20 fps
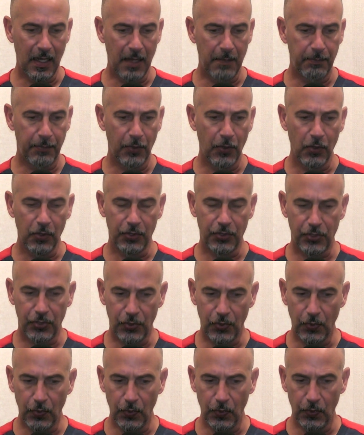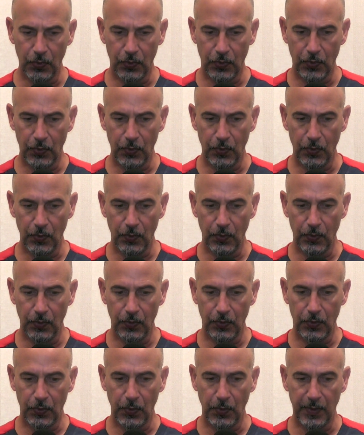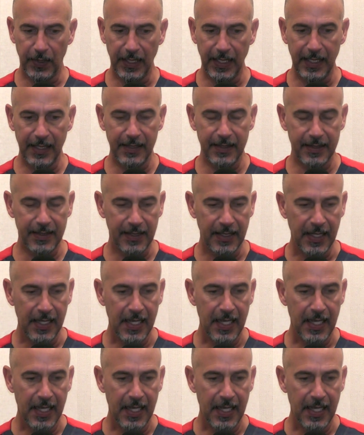approach to to to things